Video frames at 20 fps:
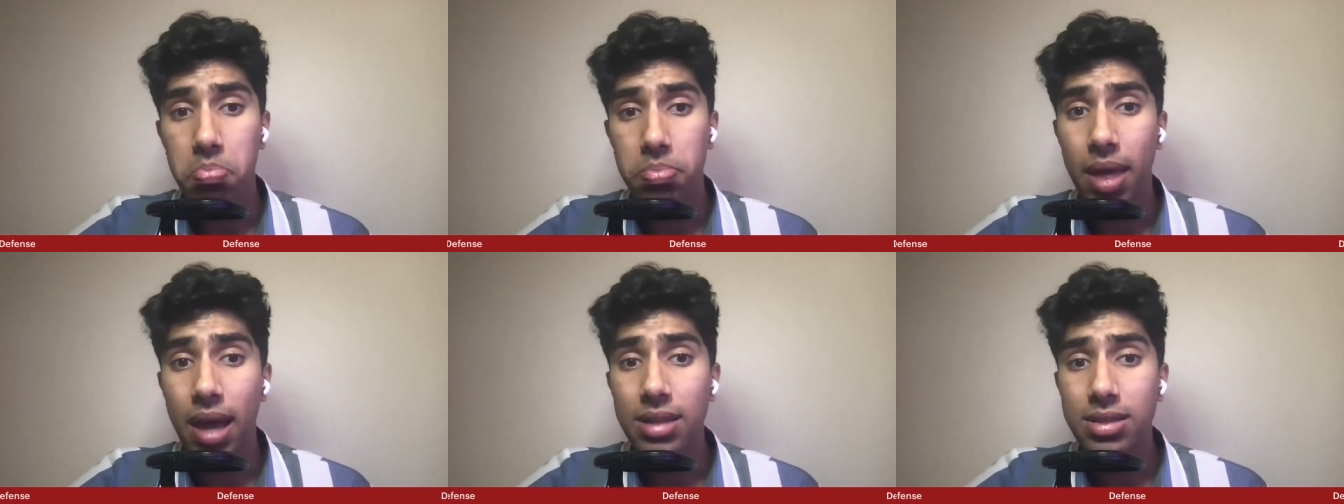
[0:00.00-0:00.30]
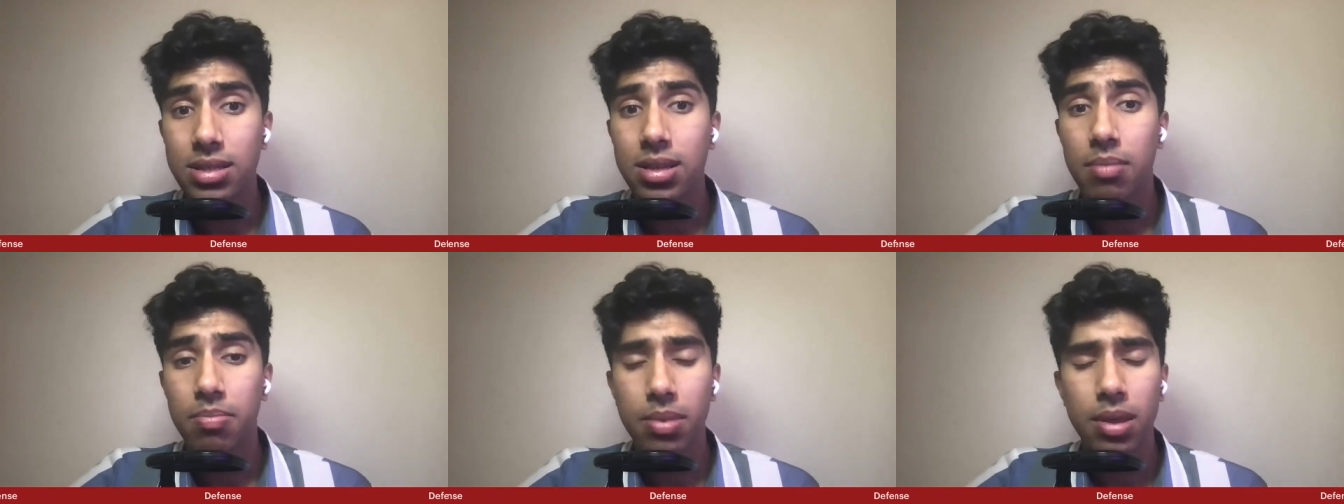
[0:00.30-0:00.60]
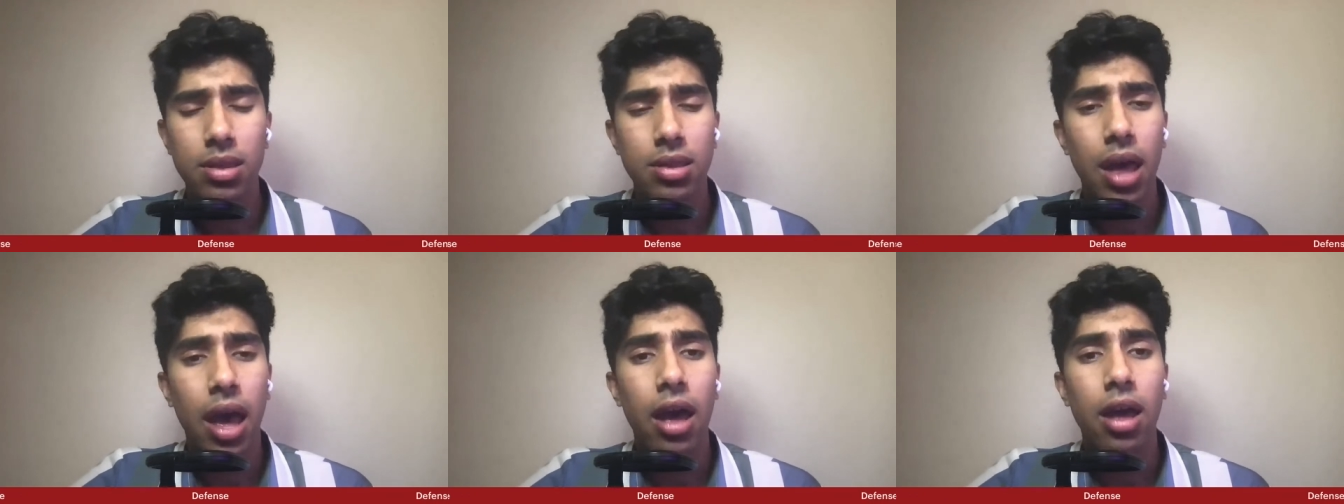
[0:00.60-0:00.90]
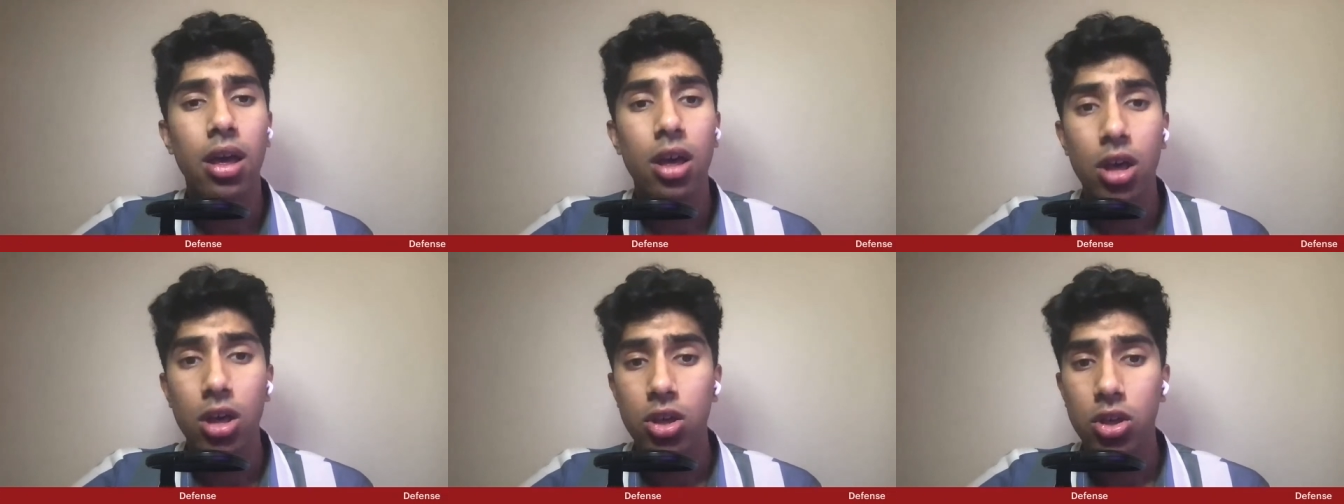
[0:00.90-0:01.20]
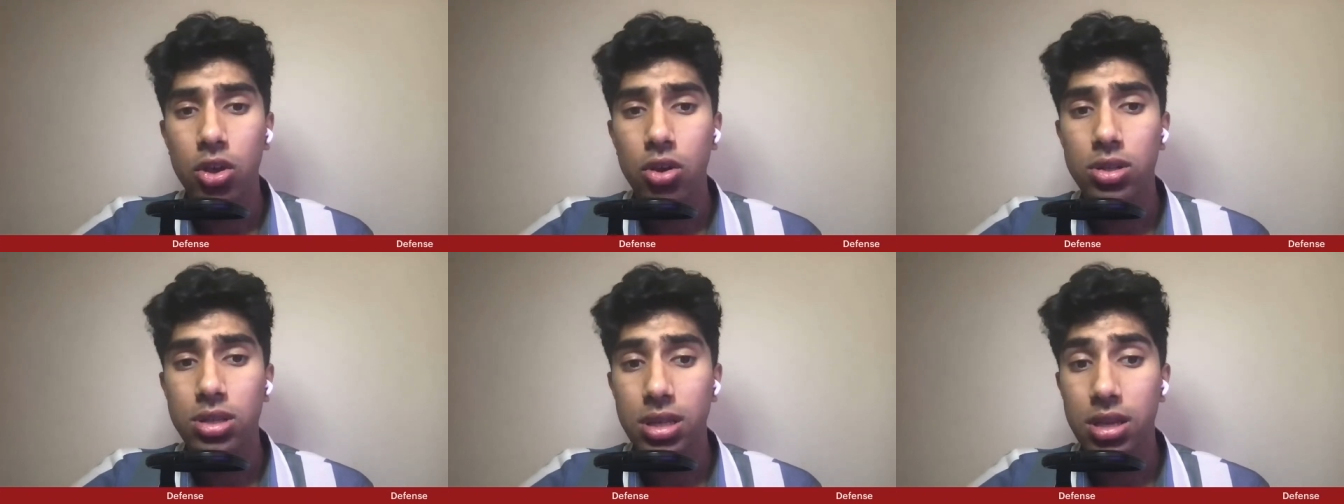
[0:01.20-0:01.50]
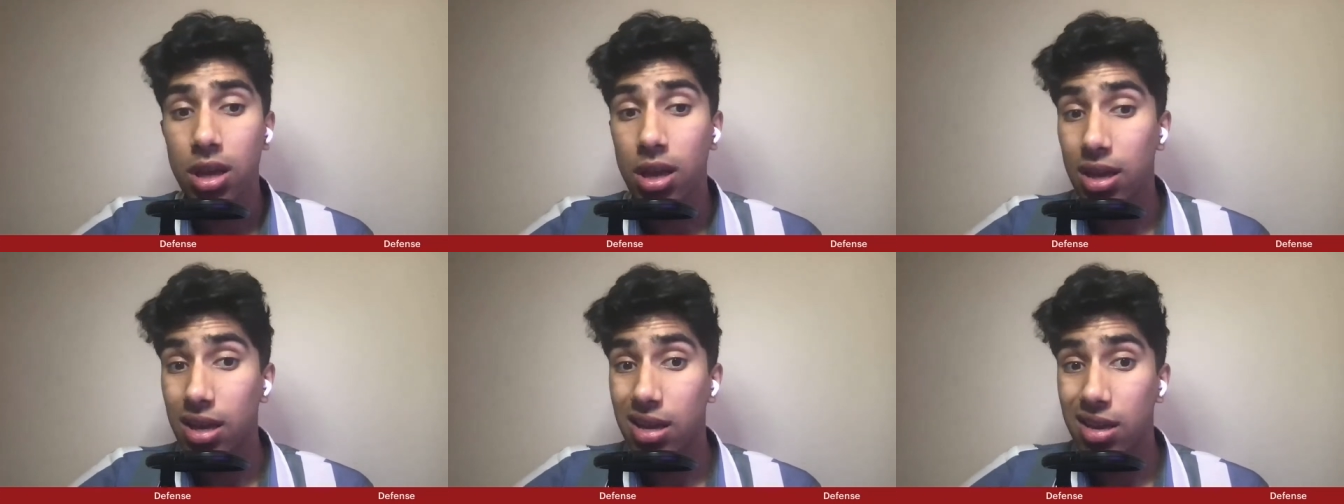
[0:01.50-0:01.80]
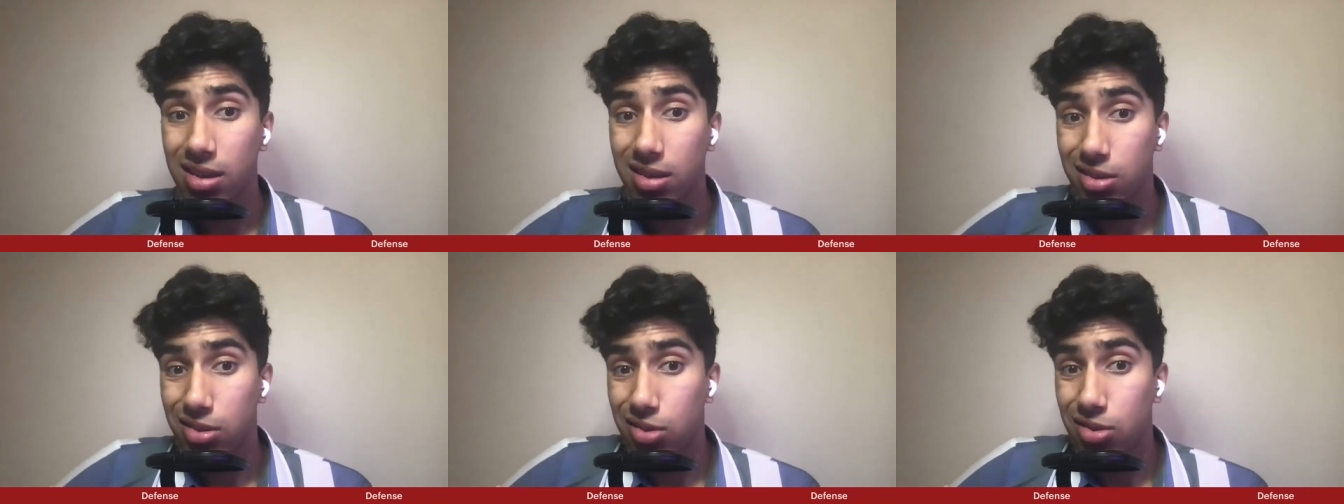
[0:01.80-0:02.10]
that's something that
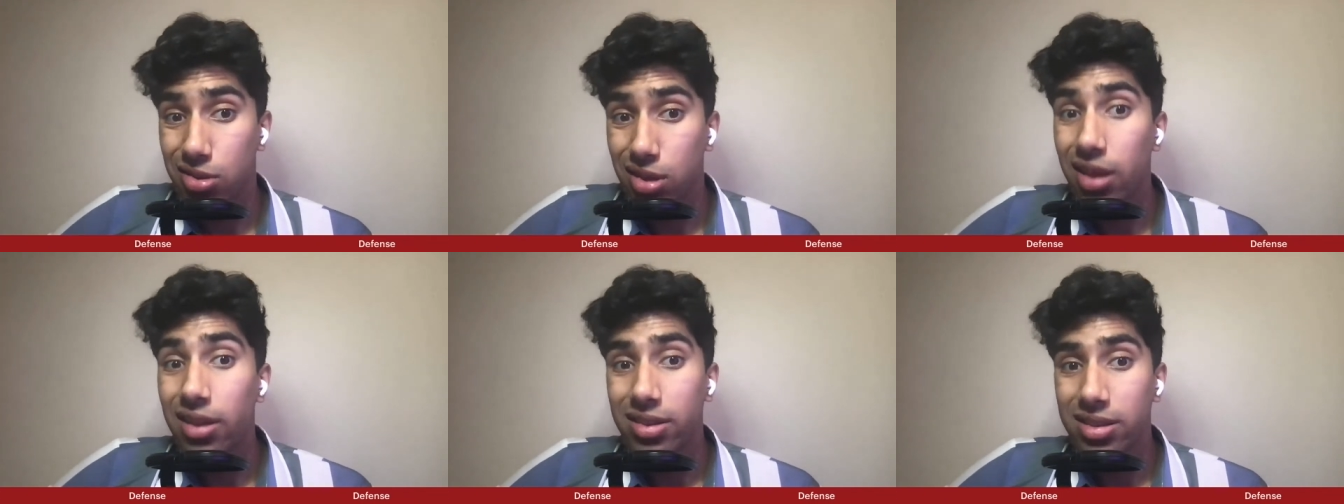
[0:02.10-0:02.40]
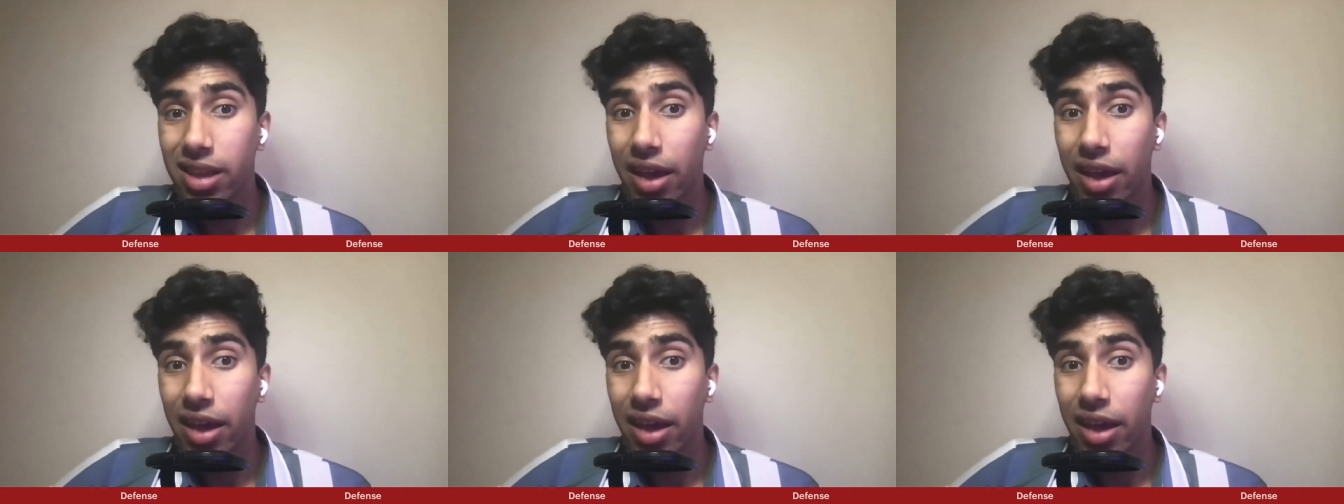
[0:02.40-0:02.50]
you'll